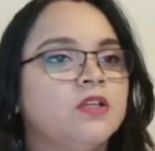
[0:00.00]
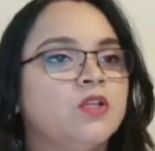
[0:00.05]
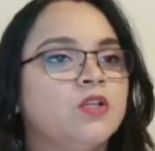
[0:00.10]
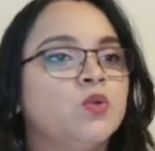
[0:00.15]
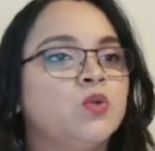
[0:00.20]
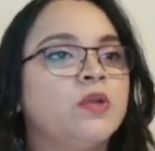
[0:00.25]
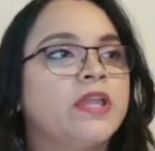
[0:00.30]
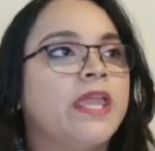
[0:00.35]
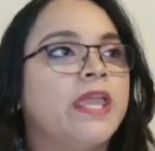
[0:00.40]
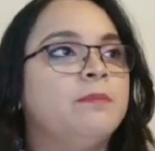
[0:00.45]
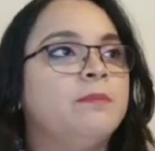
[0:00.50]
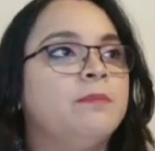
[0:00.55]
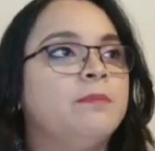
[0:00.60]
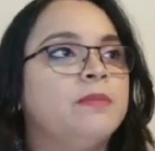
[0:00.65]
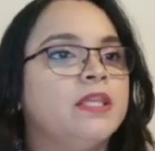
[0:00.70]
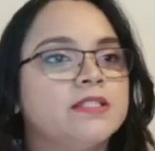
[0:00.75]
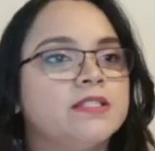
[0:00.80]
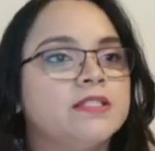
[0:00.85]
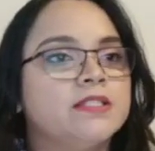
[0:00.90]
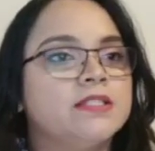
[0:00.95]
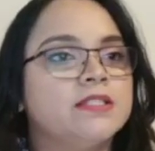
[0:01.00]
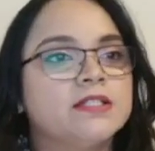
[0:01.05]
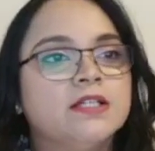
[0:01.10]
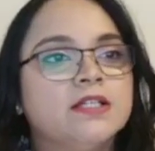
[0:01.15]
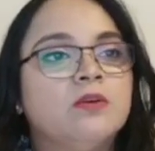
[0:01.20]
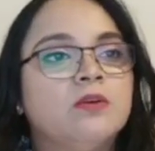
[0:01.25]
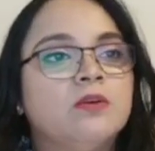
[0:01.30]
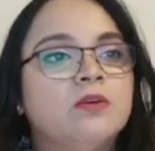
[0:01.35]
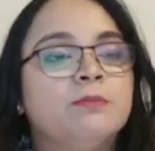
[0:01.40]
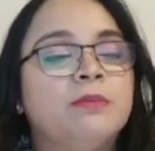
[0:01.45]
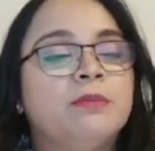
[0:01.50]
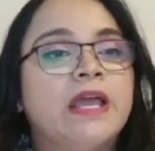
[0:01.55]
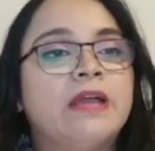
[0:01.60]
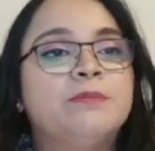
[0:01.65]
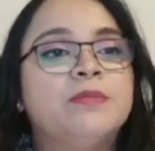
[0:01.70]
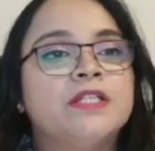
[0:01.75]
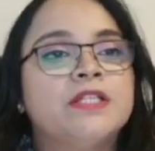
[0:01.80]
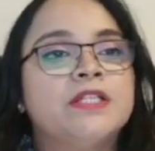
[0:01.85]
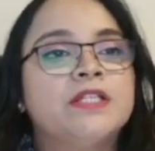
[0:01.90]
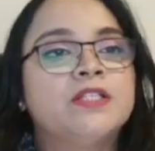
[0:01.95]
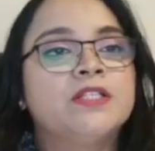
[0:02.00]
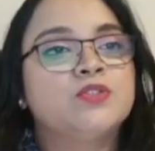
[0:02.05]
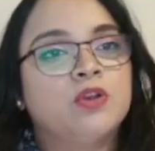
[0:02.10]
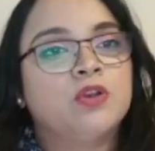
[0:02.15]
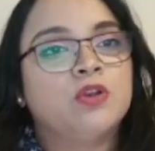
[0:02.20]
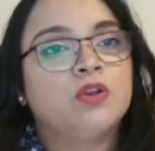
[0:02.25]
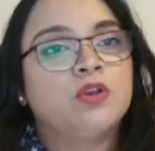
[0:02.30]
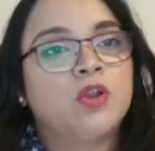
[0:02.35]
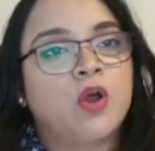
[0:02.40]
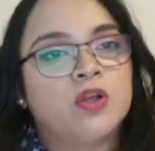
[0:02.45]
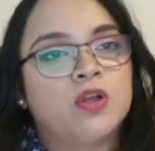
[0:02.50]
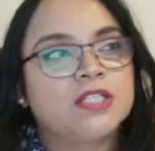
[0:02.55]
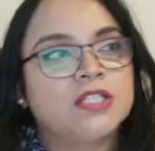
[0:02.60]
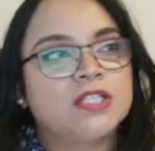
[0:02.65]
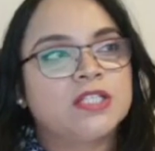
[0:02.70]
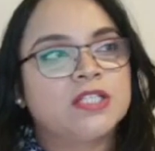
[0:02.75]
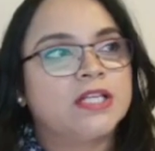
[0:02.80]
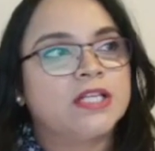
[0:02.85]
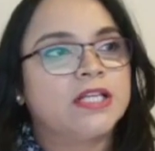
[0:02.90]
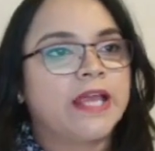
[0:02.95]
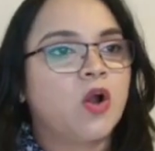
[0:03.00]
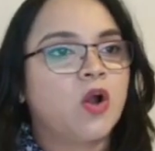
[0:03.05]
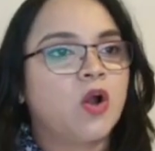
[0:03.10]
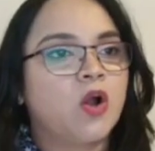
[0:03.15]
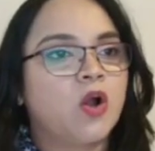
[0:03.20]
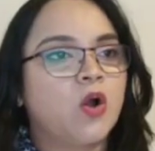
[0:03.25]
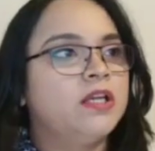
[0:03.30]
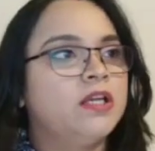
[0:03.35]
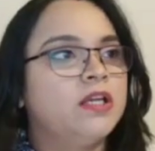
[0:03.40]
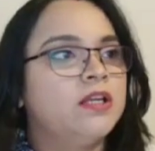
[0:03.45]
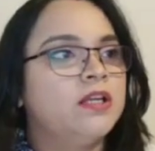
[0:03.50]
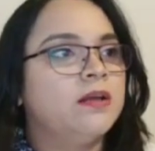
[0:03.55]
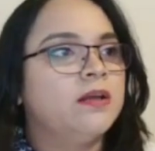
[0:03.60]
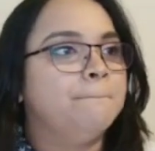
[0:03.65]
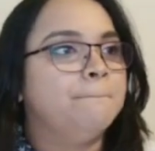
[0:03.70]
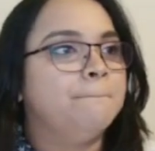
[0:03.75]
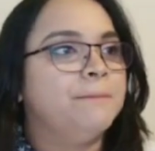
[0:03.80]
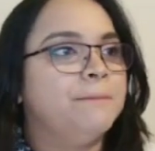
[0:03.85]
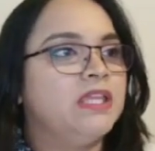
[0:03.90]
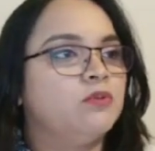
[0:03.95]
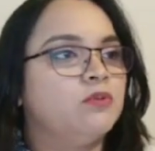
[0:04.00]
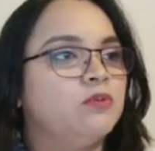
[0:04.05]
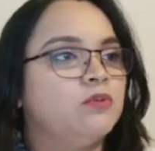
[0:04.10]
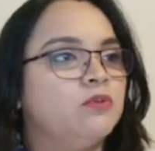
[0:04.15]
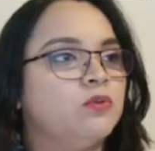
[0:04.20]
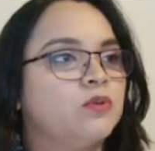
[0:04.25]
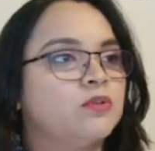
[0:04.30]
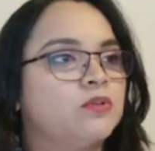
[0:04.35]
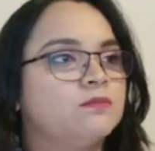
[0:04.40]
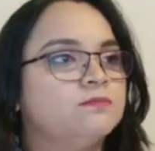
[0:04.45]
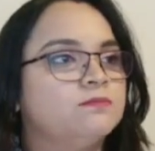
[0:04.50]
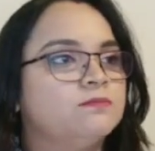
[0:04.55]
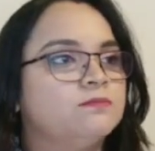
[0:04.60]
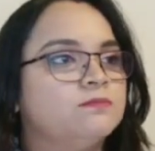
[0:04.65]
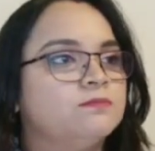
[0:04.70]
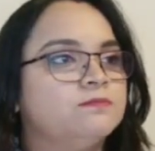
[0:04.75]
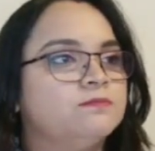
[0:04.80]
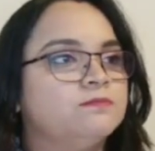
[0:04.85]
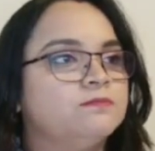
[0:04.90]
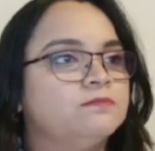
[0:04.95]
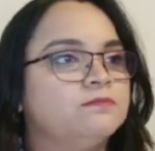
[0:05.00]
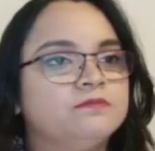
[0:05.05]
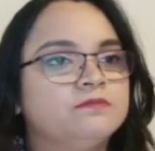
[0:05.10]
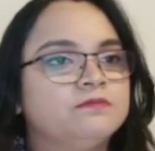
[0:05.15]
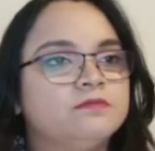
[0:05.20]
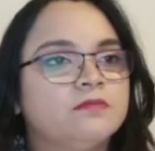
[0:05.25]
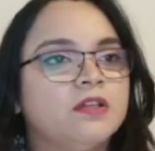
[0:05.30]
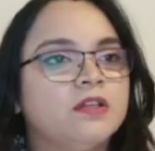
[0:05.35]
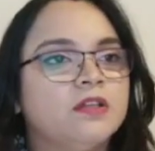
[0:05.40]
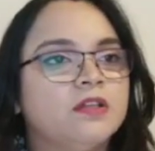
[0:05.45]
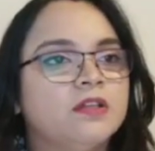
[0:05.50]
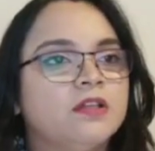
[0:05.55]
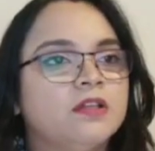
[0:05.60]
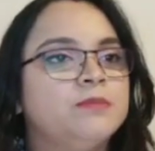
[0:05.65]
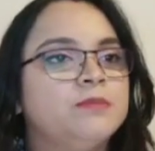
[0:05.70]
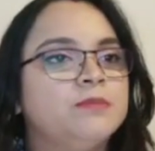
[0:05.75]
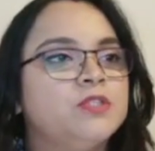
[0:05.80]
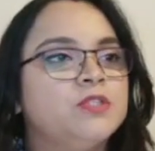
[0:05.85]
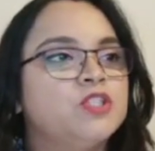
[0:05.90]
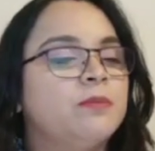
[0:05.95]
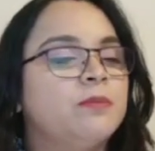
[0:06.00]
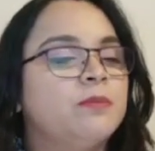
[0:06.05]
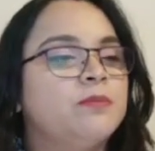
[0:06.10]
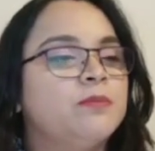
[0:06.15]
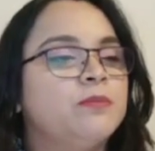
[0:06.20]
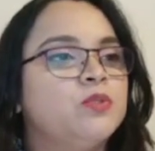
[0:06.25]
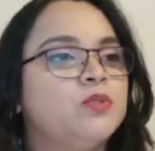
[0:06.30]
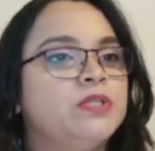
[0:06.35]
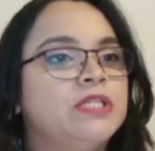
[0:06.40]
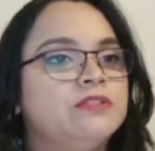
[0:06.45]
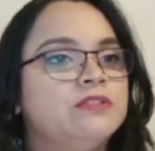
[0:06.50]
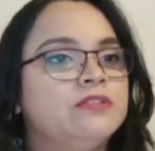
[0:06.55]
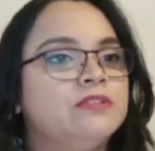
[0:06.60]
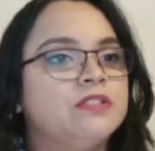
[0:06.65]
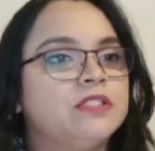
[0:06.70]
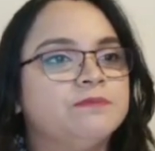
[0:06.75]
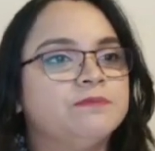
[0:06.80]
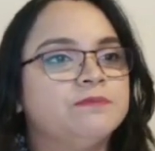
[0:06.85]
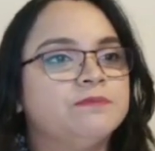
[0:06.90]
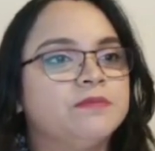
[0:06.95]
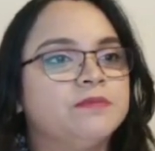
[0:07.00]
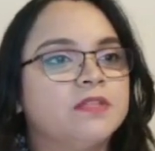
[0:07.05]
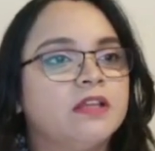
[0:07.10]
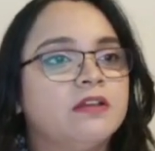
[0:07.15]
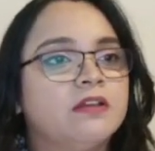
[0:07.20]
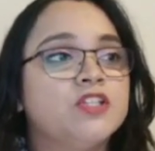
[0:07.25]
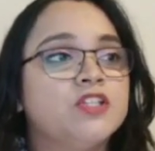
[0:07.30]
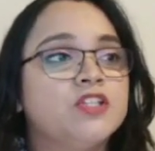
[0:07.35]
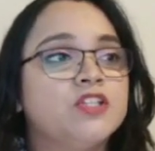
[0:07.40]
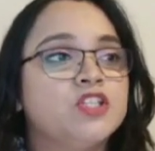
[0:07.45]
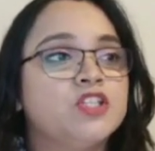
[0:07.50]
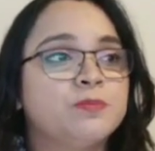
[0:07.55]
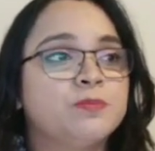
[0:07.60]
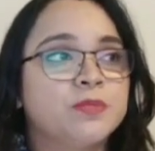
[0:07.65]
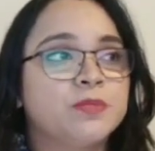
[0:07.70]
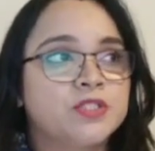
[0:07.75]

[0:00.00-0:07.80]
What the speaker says: Rook a b8. Black pretends to launch an attack on b4. Bishop to d3, which